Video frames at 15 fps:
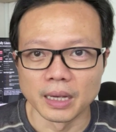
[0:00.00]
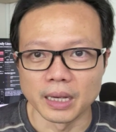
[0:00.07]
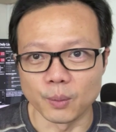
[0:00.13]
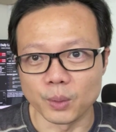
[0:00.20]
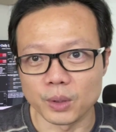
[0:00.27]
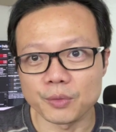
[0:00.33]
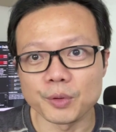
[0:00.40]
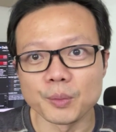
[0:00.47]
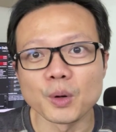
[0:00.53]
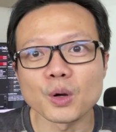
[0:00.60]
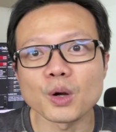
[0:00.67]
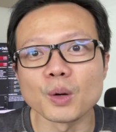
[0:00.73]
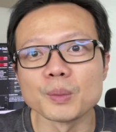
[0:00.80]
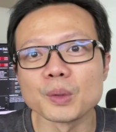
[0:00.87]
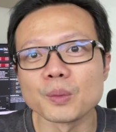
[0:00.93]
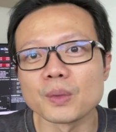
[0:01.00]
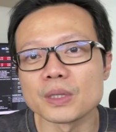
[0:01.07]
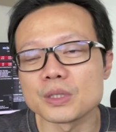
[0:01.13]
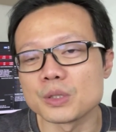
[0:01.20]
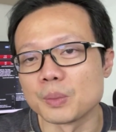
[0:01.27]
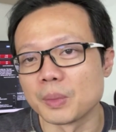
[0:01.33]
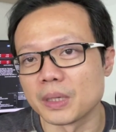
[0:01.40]
And one of the more common
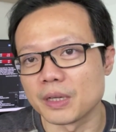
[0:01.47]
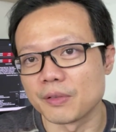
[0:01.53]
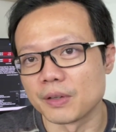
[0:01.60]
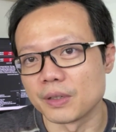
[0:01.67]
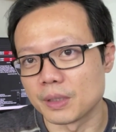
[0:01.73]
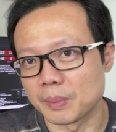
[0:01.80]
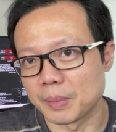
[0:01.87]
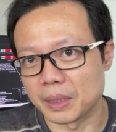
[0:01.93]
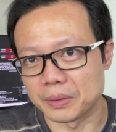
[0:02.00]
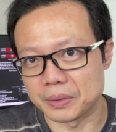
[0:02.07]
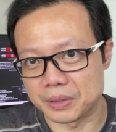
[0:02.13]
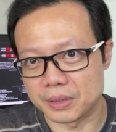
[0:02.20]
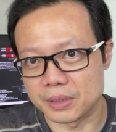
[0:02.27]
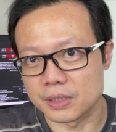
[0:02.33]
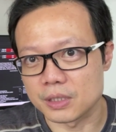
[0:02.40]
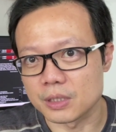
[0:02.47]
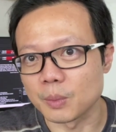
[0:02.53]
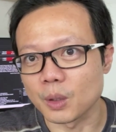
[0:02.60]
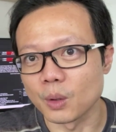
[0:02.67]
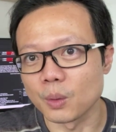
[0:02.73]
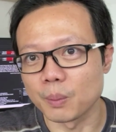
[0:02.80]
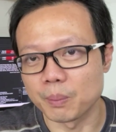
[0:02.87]
ones you might have heard about is this
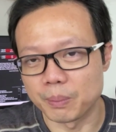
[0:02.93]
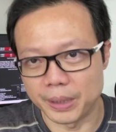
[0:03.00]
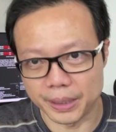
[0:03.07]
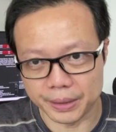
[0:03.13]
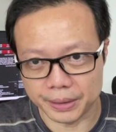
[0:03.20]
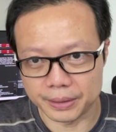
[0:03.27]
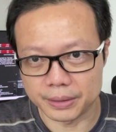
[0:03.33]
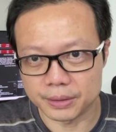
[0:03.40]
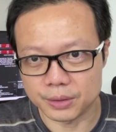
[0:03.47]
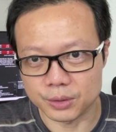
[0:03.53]
term called beta.